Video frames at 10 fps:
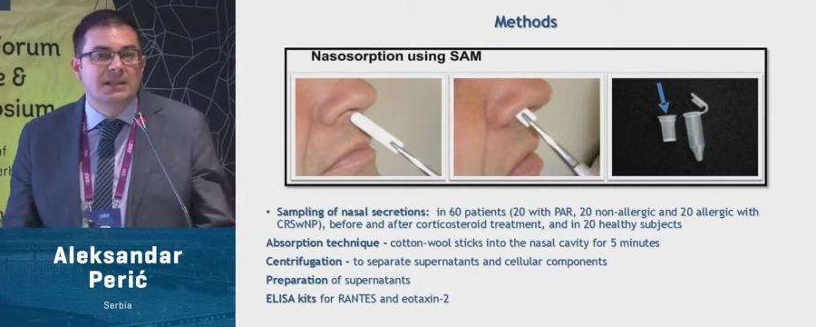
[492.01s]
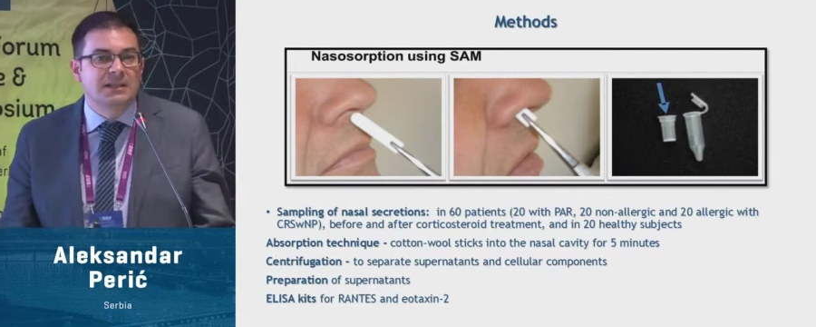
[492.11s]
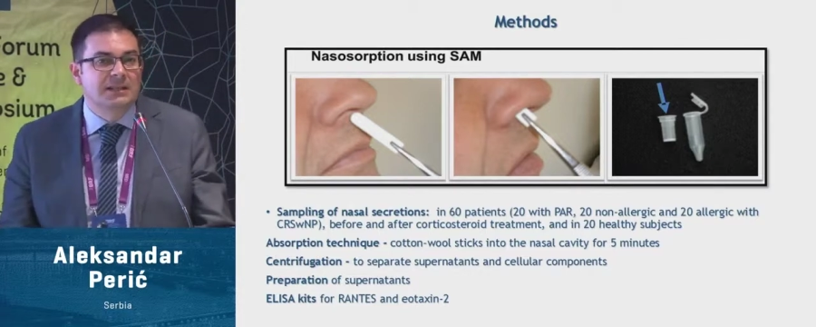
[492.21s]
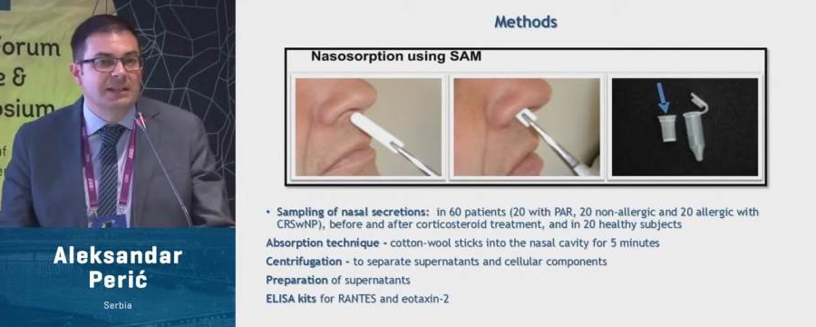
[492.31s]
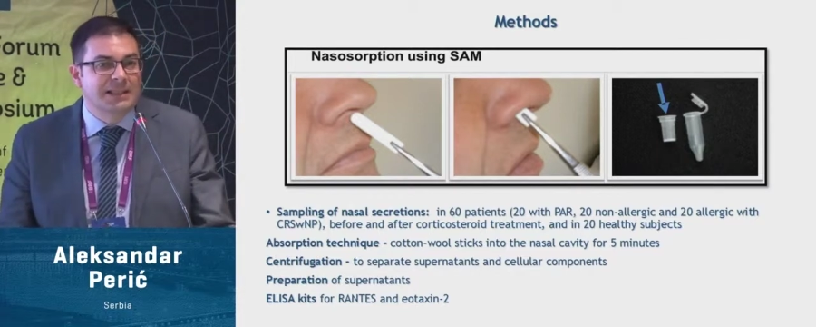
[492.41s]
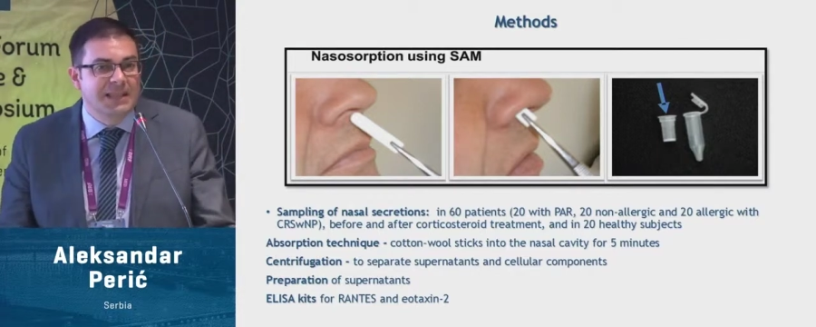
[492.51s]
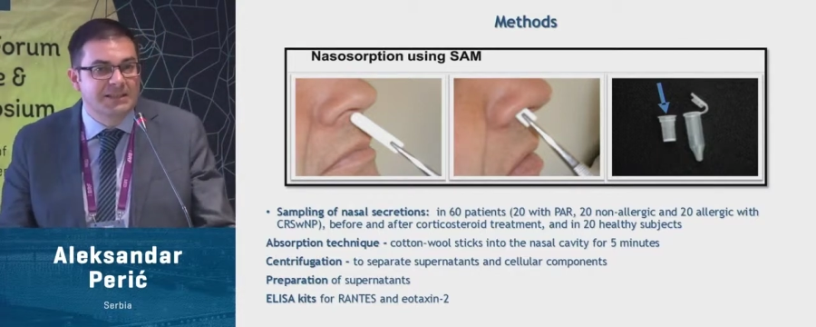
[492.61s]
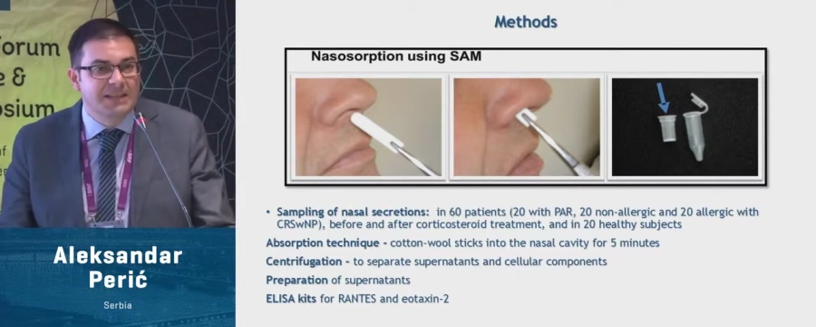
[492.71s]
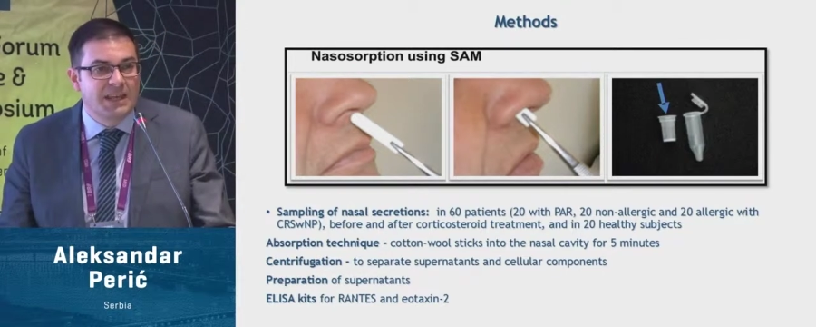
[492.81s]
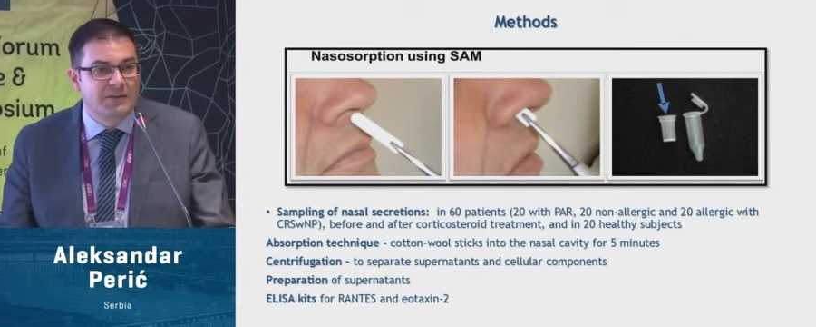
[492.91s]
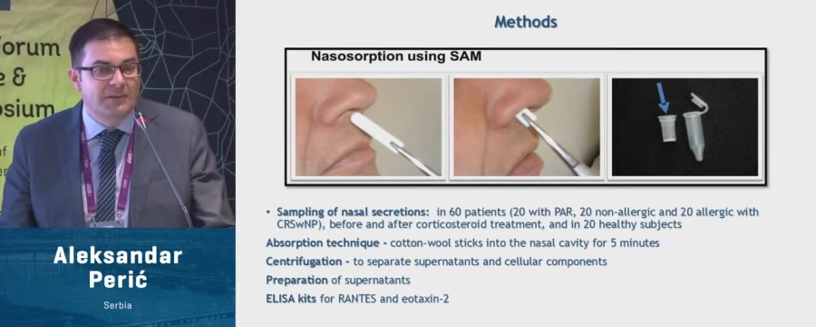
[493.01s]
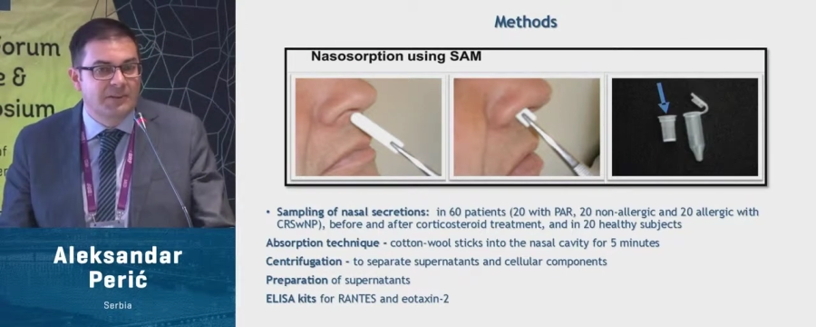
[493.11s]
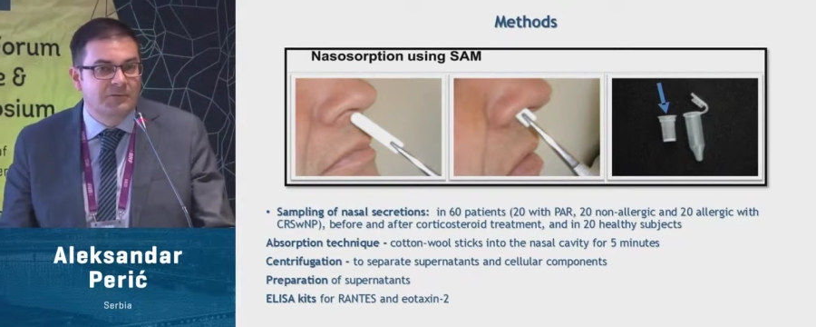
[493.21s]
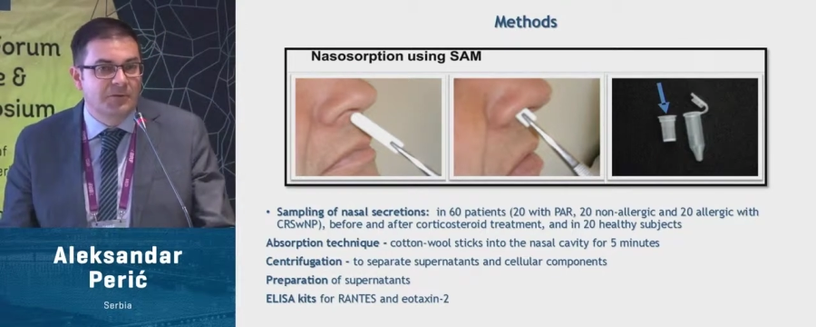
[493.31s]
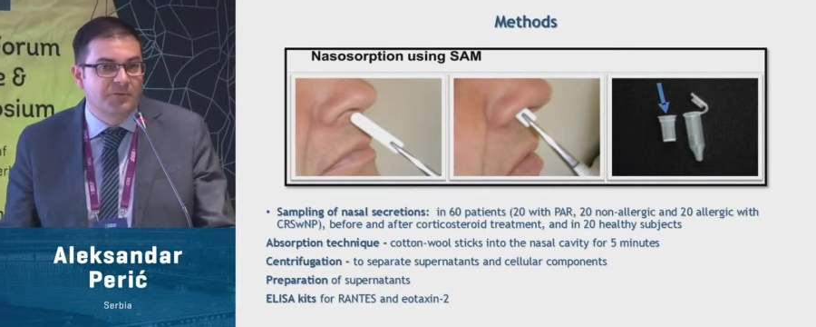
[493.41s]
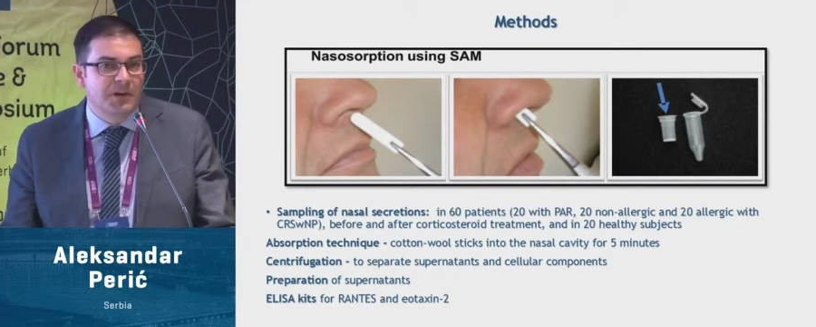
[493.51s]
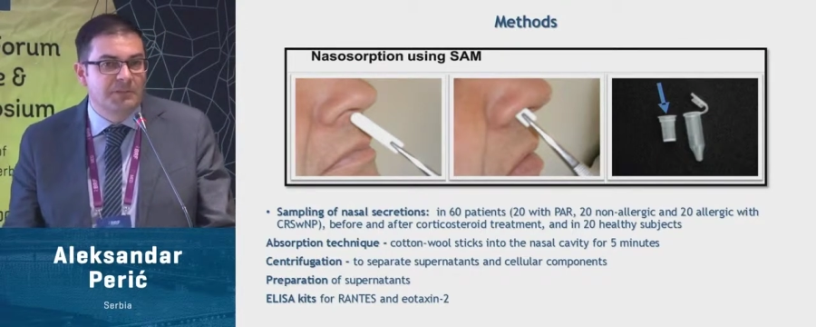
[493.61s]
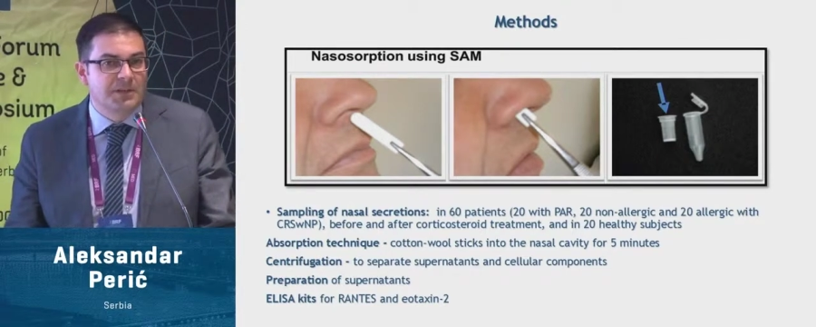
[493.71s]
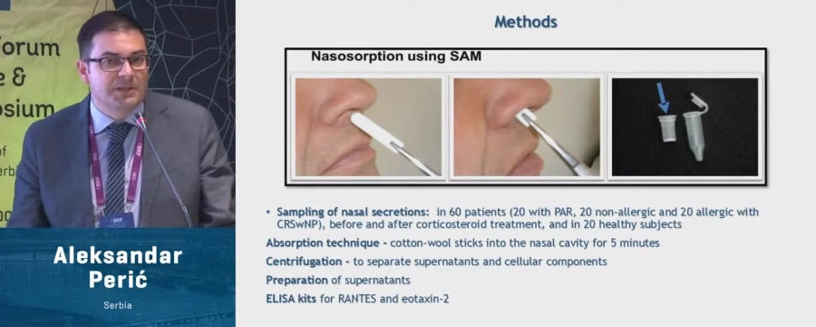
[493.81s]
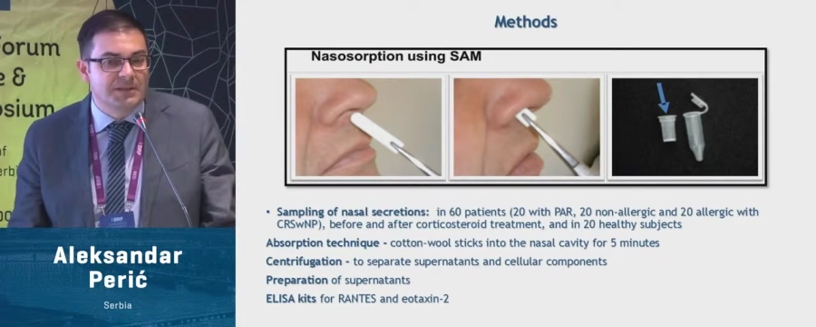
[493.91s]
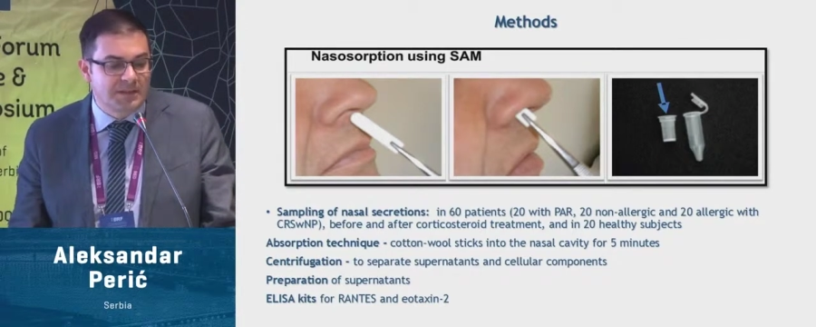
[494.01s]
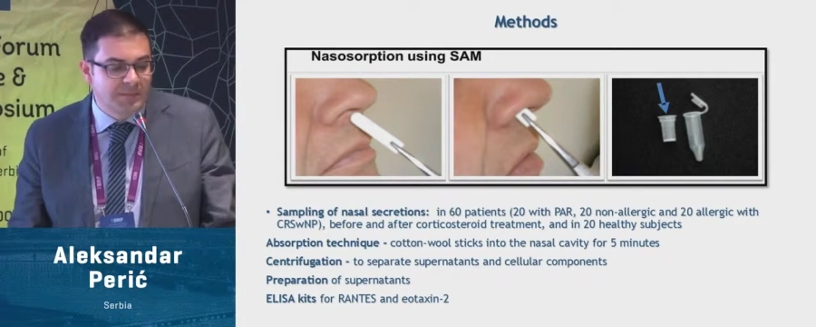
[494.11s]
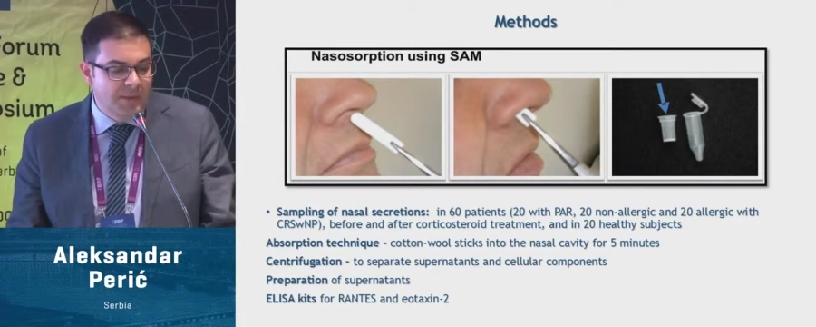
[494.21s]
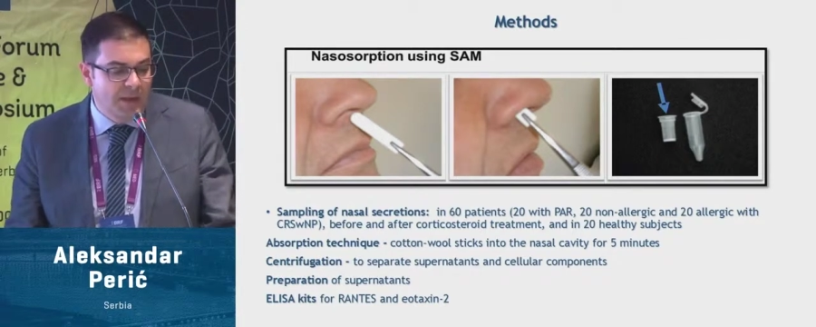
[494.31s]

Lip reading: into the nasal cavity for 5 minutes.